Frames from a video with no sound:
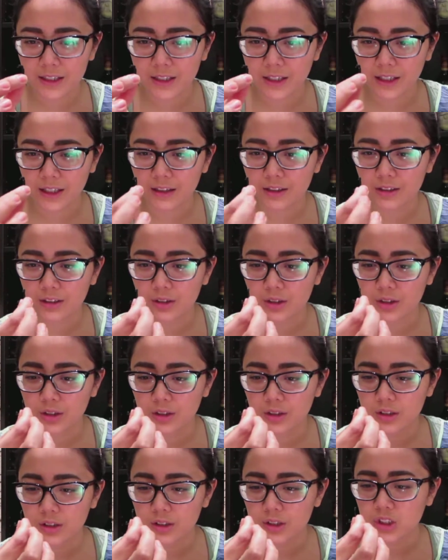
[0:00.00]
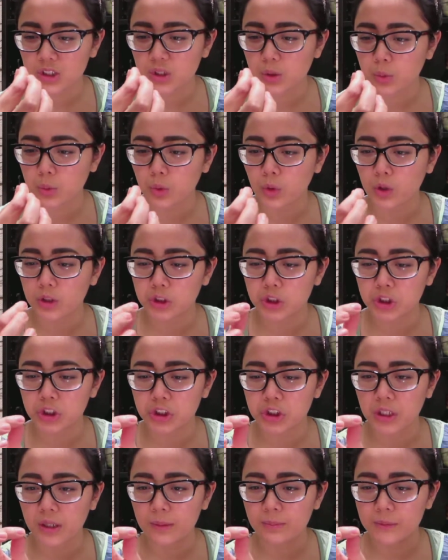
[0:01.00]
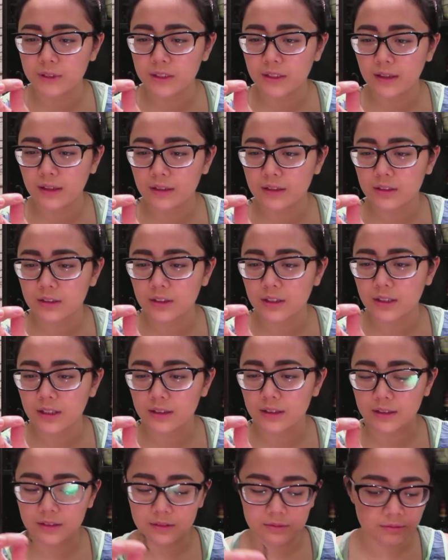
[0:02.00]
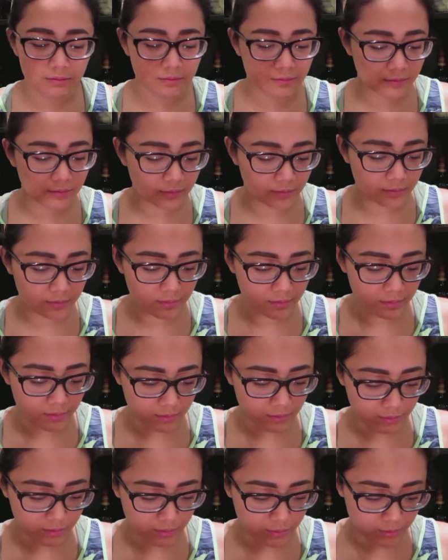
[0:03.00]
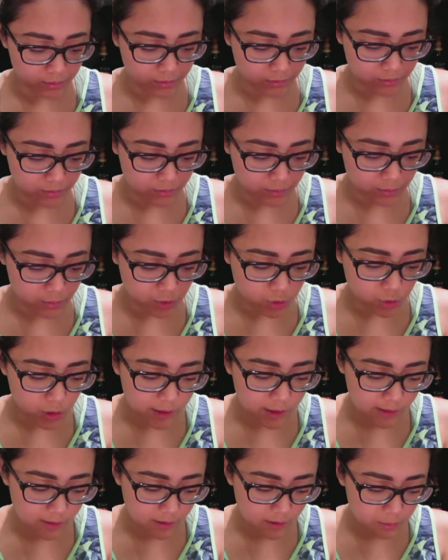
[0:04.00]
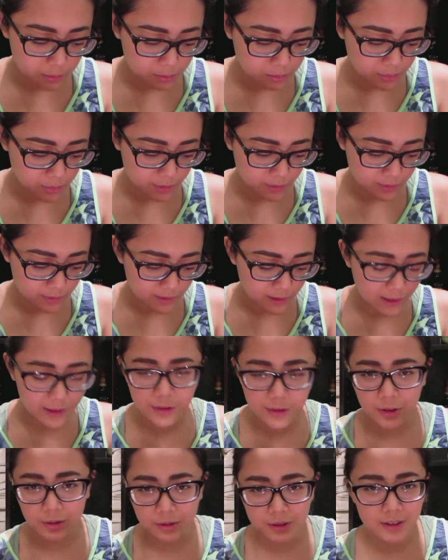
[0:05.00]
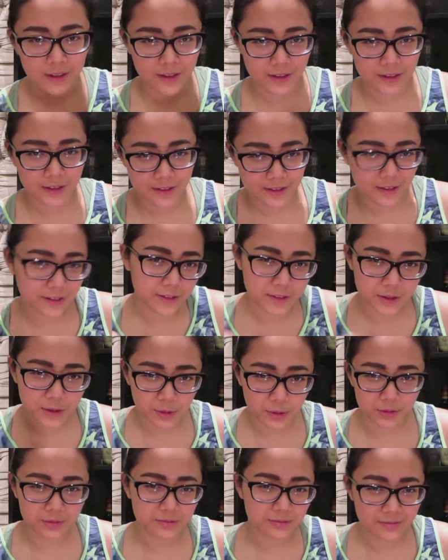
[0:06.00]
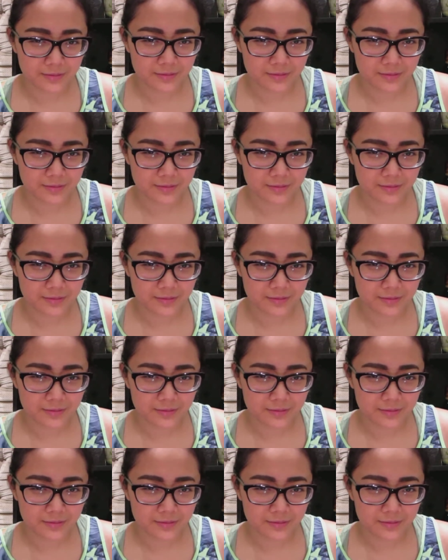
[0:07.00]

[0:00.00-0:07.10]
of like scrunched up together and then dried up. I don't know. It looks cool.